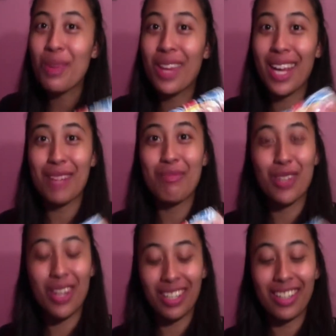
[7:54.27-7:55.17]
that I'm
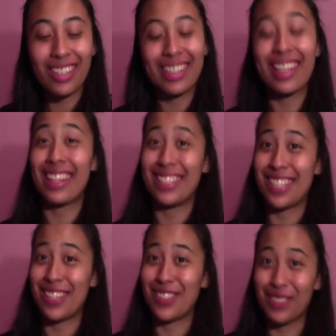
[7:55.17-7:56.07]
not gonna get the
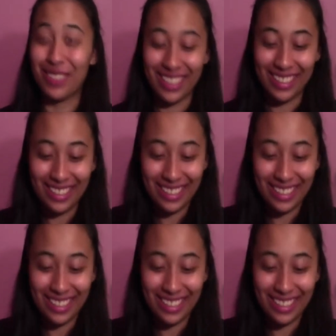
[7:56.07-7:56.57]
sour one